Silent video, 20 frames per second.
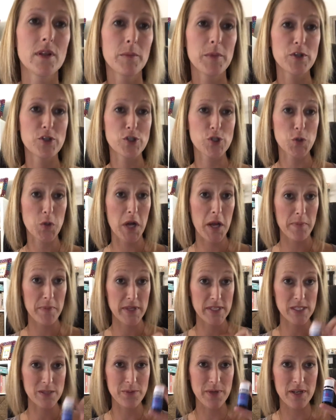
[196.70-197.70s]
me just grab
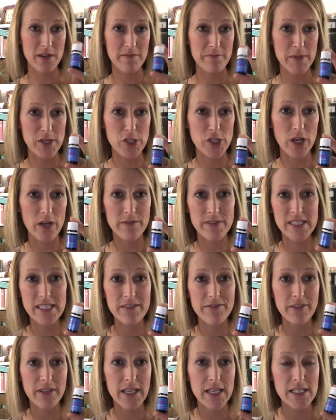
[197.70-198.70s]
this one off my shelf,
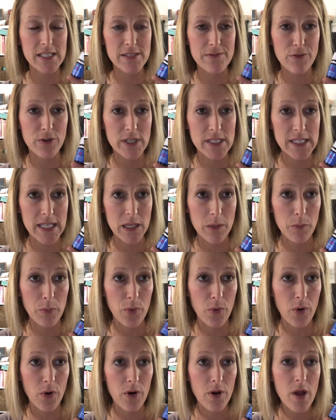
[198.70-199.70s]
Sniffles, for
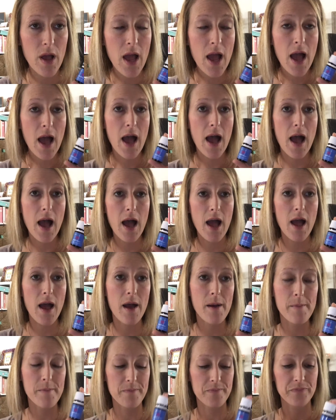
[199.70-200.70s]
example.
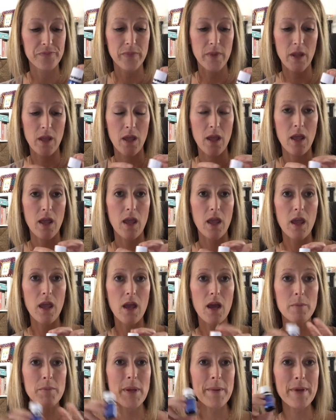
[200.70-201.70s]
And
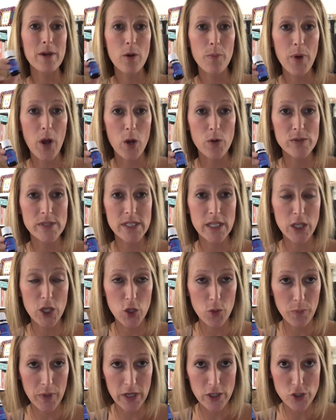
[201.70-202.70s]
maybe I'll post a
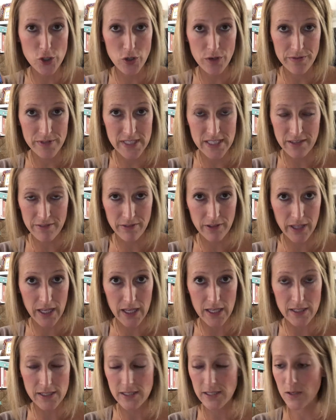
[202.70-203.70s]
cute picture of
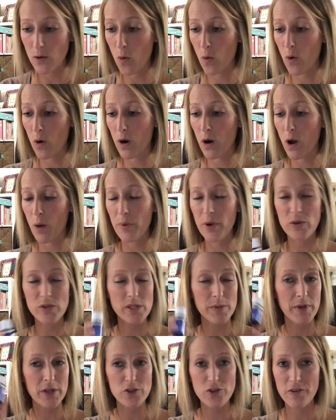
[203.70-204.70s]
Sniffles, or I'll
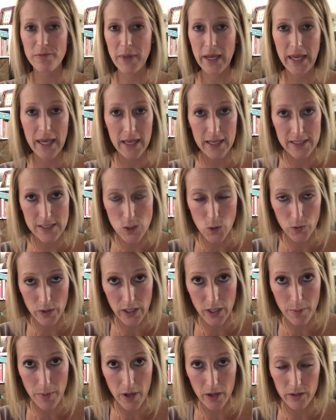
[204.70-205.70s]
post a picture of my kids
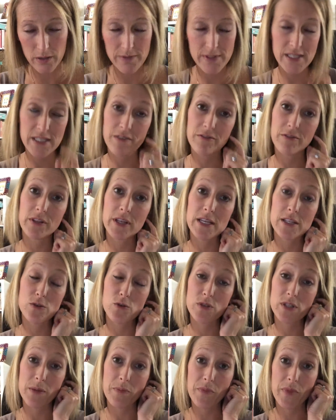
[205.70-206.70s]
holding a bottle of Sniffles
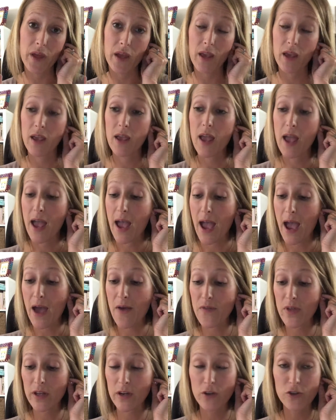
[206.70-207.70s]
or something.
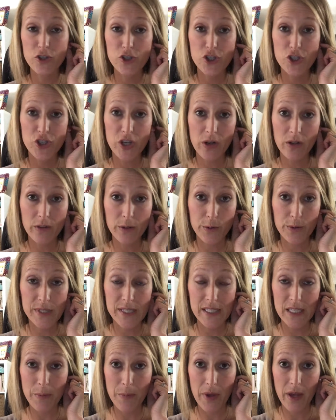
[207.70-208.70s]
And then I'll just share a little
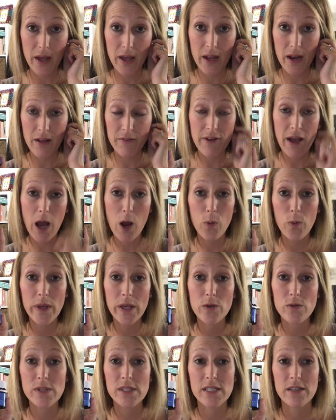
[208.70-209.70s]
snippet of how
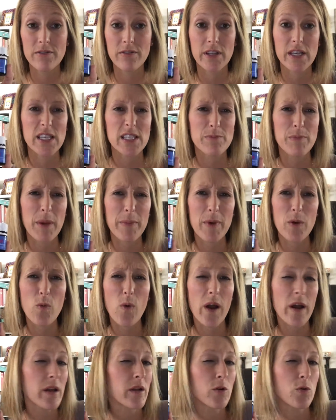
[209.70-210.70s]
we use Sniffles, maybe
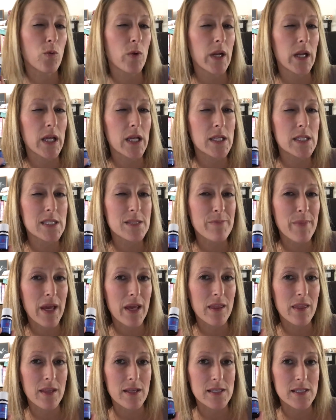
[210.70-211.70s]
what ingredients
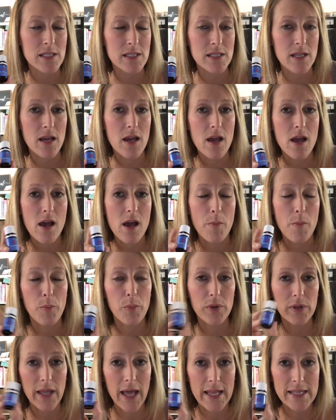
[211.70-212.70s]
make this
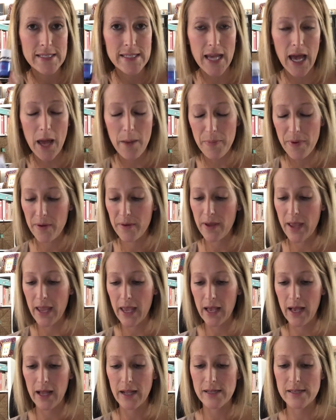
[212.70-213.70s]
blend up,
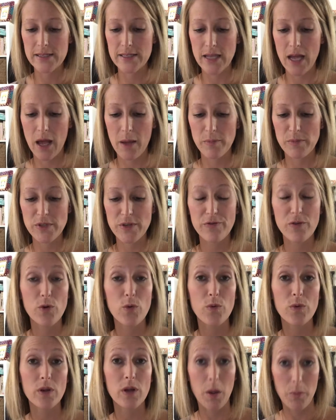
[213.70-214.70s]
and different
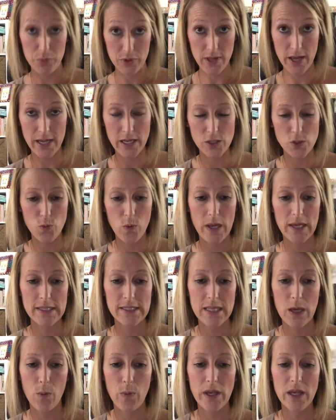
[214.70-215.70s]
compliant
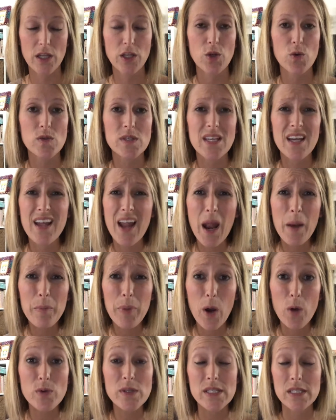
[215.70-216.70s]
ways that we can use it, and
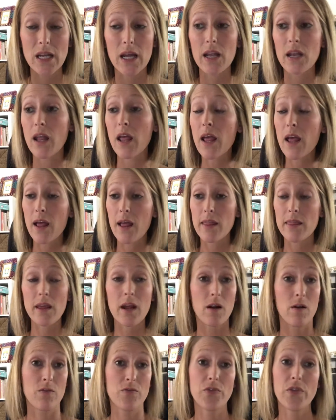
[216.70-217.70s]
post it.
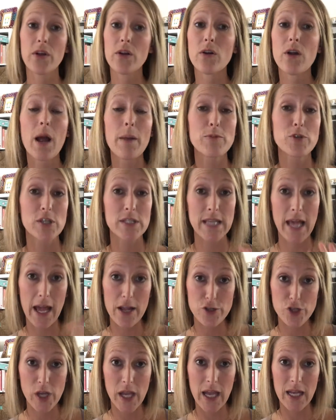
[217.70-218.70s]
There, I'm just
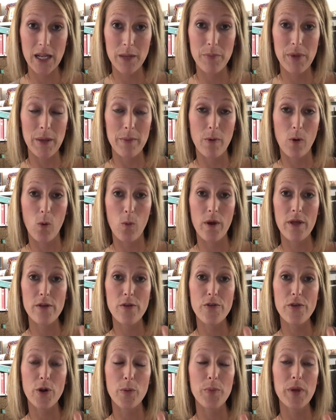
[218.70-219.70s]
educating people,
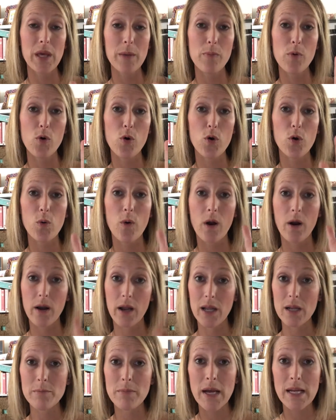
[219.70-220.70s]
whether they're people who are
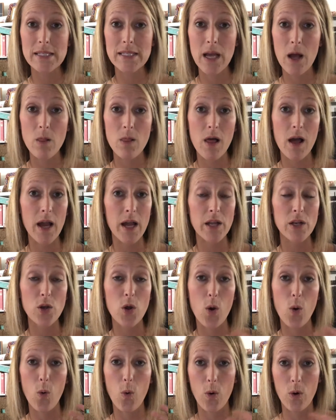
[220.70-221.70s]
in my
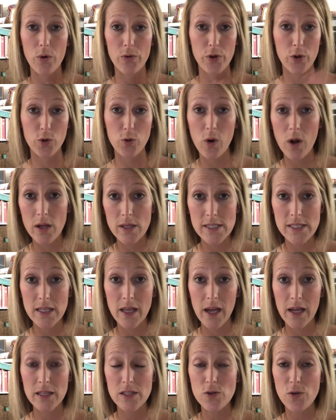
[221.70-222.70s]
downline or they're cross
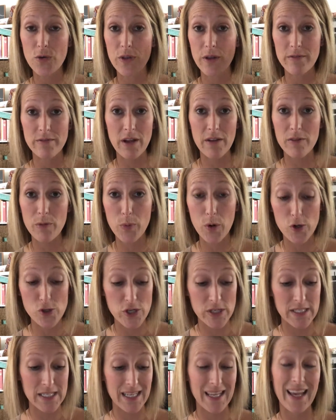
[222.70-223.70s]
lines or they've never
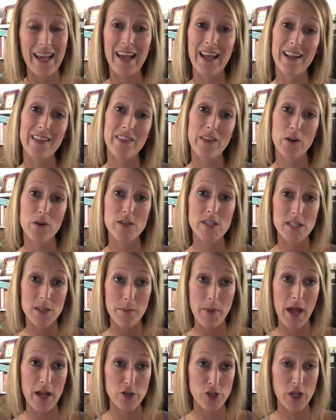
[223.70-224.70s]
purchased a kit. There's
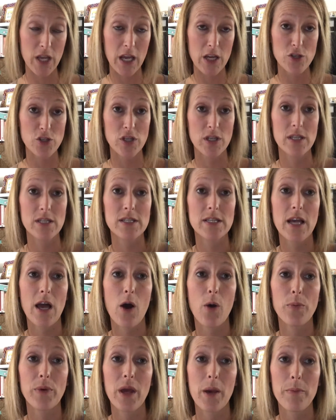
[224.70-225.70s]
some education to
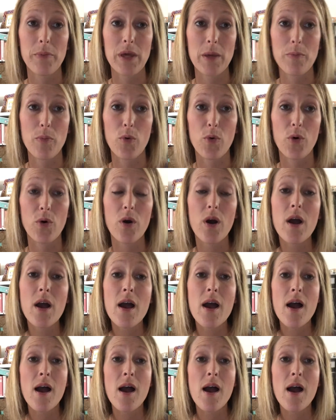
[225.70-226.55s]
help get people